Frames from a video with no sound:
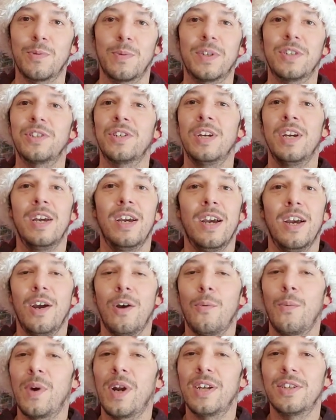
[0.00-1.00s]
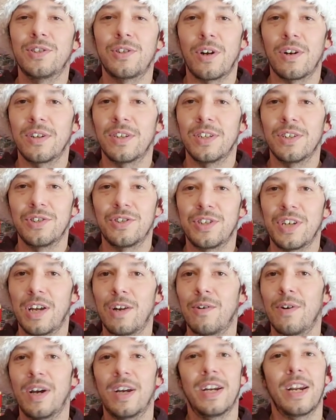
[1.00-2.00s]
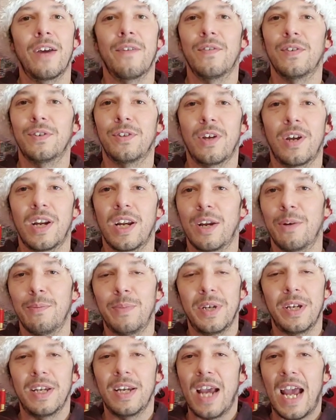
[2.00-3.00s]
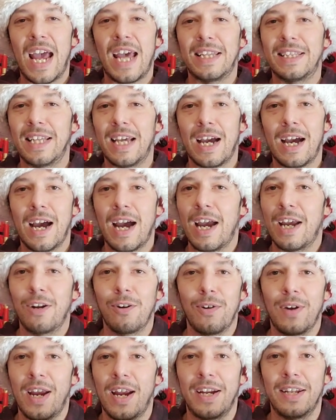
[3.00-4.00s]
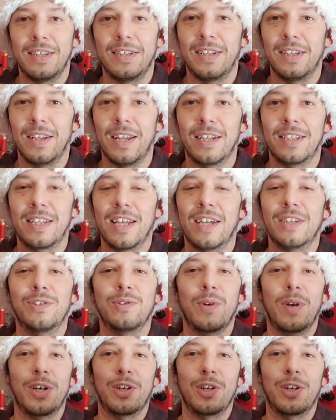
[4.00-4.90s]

which, When I started this channel, I never thought I'd be at that height or anything like that. So I